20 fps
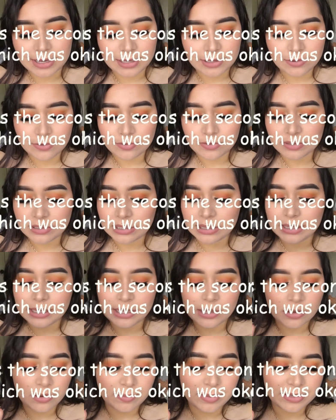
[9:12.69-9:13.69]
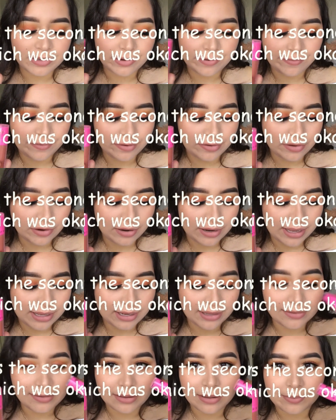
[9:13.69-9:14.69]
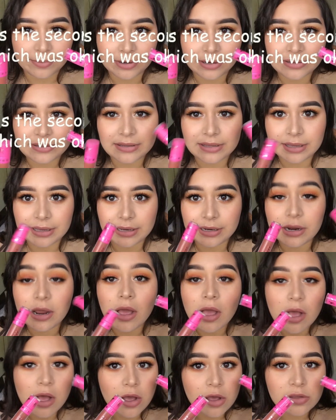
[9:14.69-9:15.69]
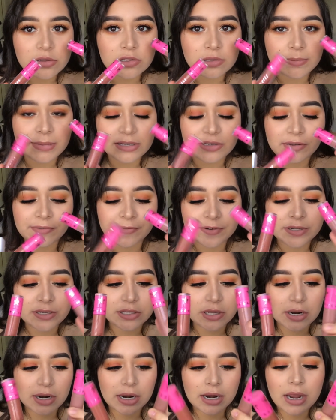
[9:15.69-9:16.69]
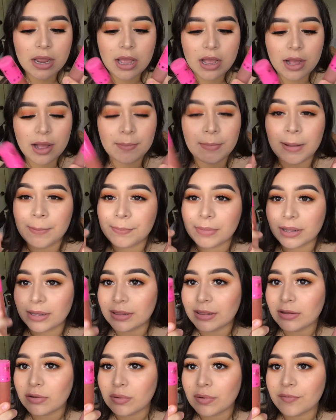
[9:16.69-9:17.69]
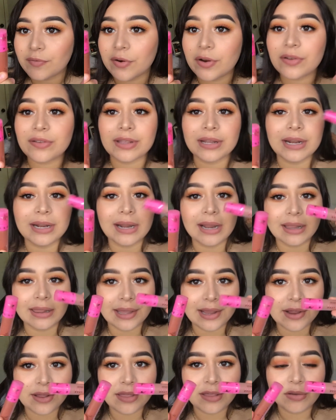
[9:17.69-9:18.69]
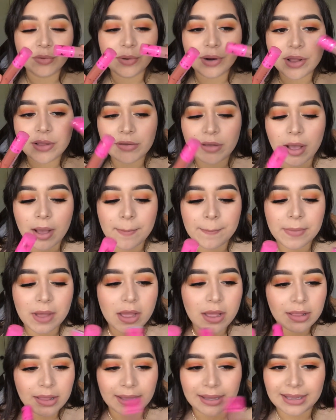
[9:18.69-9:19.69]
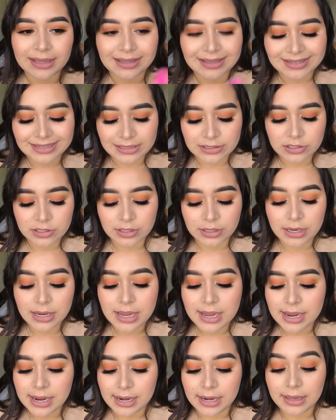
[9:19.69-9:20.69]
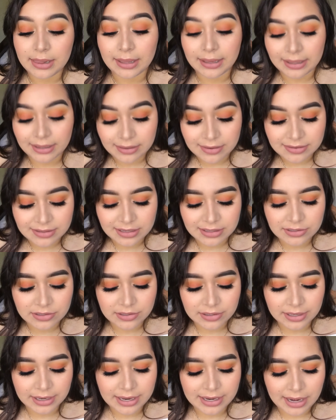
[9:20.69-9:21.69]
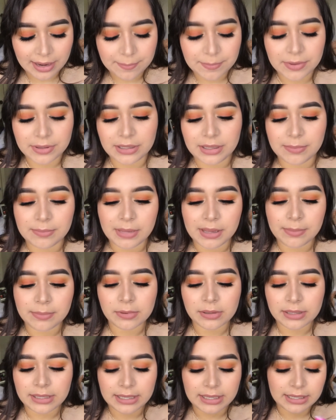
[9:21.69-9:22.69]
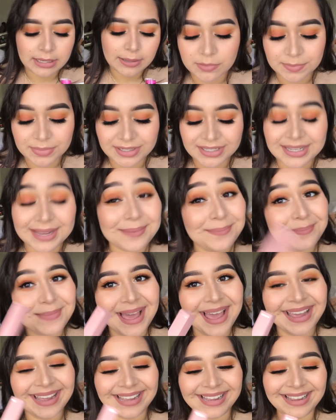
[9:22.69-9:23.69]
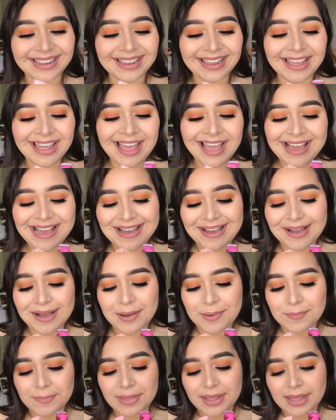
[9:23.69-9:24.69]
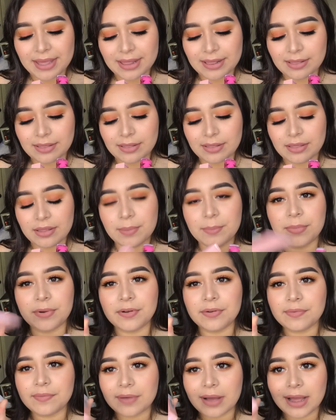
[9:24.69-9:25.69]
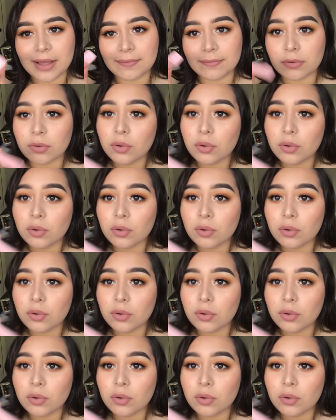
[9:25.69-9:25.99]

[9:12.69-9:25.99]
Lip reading: I use Leo by Jeffree Star and then Celebrity Skin, also by Jeffree Star. I apply this one first and then I layer this one on top, like in the center. And like in the center again, I put the Maybelline Superstay Matte Ink in number 5